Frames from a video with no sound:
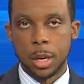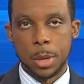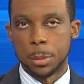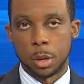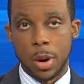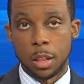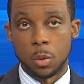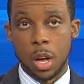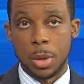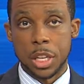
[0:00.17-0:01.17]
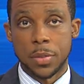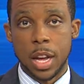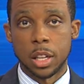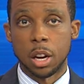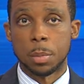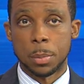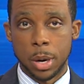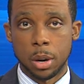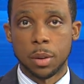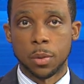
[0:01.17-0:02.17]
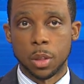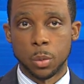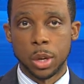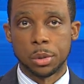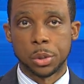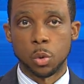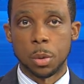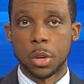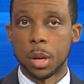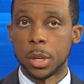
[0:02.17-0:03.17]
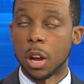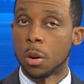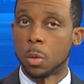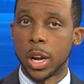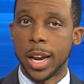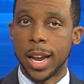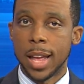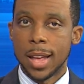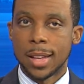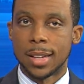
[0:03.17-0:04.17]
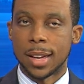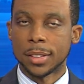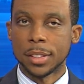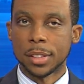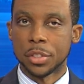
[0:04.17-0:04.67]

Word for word: people around the Wabash Valley are preparing for the winter storm coming our way. Dozens of